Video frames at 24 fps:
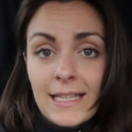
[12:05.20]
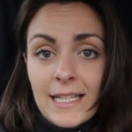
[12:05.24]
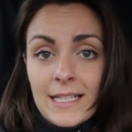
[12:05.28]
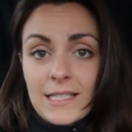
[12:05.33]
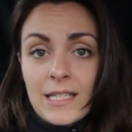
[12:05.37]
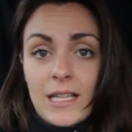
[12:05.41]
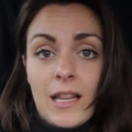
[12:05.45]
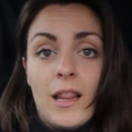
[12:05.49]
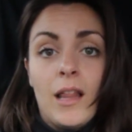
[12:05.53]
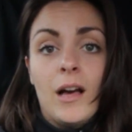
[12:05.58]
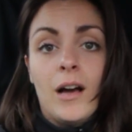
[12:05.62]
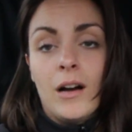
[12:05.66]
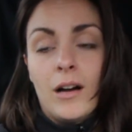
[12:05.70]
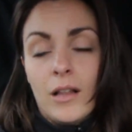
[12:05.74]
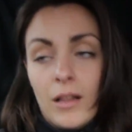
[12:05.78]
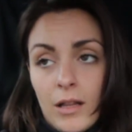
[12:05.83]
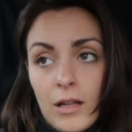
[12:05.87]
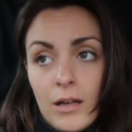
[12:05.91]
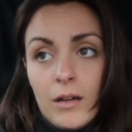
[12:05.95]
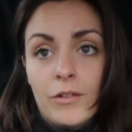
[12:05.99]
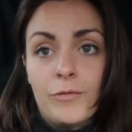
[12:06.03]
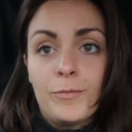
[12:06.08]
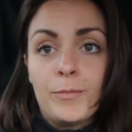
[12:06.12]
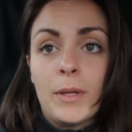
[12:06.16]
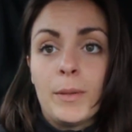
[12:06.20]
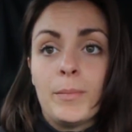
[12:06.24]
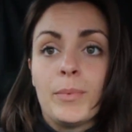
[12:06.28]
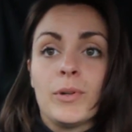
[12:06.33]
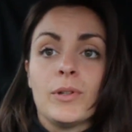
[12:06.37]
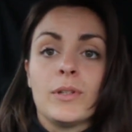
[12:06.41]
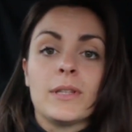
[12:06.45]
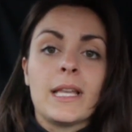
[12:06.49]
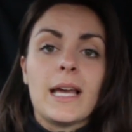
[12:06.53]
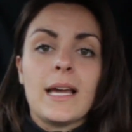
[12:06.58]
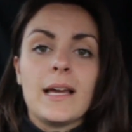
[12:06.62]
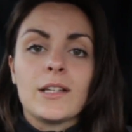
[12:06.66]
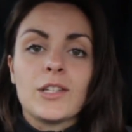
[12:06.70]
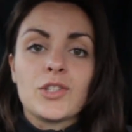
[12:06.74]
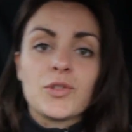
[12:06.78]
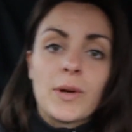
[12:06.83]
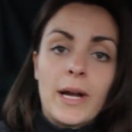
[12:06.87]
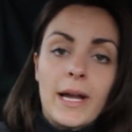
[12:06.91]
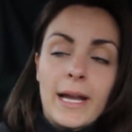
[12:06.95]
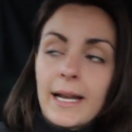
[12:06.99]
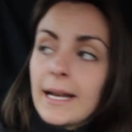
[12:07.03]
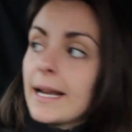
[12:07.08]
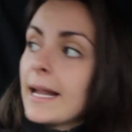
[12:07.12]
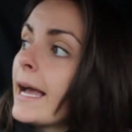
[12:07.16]
there's a lot of people that
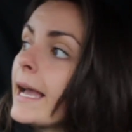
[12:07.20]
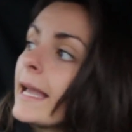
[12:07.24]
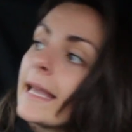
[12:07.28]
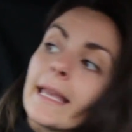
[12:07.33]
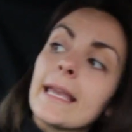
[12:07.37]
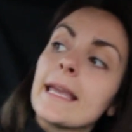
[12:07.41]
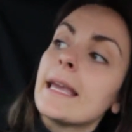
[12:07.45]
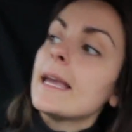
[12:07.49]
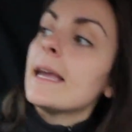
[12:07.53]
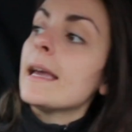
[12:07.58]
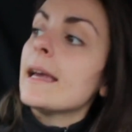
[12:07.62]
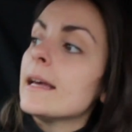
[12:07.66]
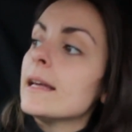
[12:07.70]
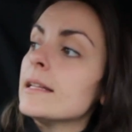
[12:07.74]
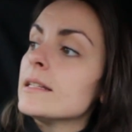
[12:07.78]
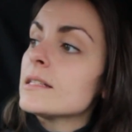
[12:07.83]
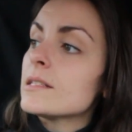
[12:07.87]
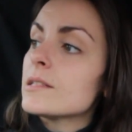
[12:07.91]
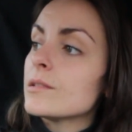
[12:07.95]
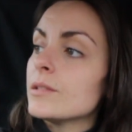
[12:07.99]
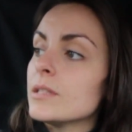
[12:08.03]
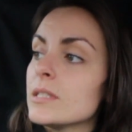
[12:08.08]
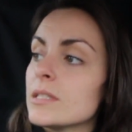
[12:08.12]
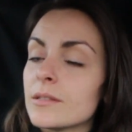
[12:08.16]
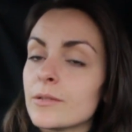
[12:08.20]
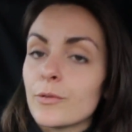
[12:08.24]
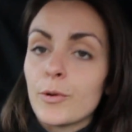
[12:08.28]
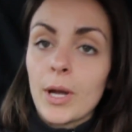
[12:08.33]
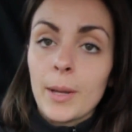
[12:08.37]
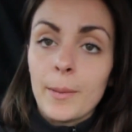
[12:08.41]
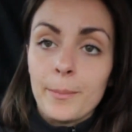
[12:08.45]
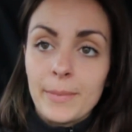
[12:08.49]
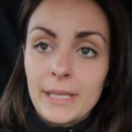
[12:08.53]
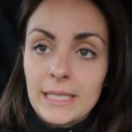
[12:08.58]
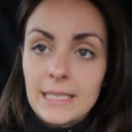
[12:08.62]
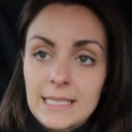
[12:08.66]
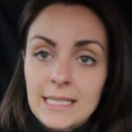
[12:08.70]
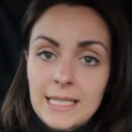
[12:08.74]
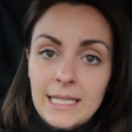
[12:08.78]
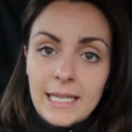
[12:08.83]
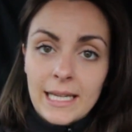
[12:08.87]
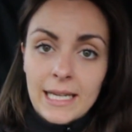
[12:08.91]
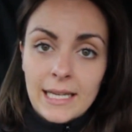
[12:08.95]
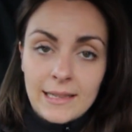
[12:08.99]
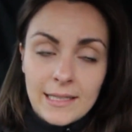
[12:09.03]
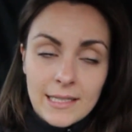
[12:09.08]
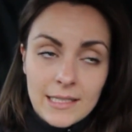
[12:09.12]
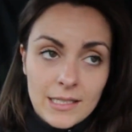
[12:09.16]
try and hike it, and so it's quite
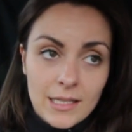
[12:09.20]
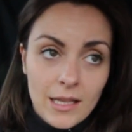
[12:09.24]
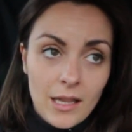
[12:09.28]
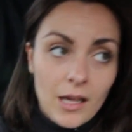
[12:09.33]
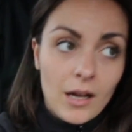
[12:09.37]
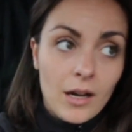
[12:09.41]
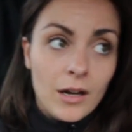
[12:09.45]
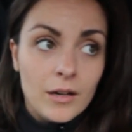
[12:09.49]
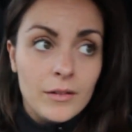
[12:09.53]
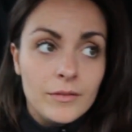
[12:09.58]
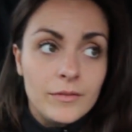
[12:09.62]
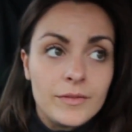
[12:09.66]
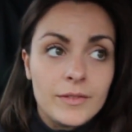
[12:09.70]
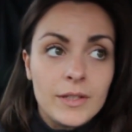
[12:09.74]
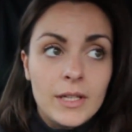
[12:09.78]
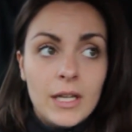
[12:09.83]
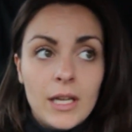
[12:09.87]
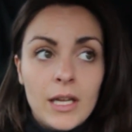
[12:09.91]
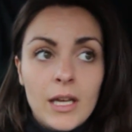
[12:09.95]
busy, and there's a lot of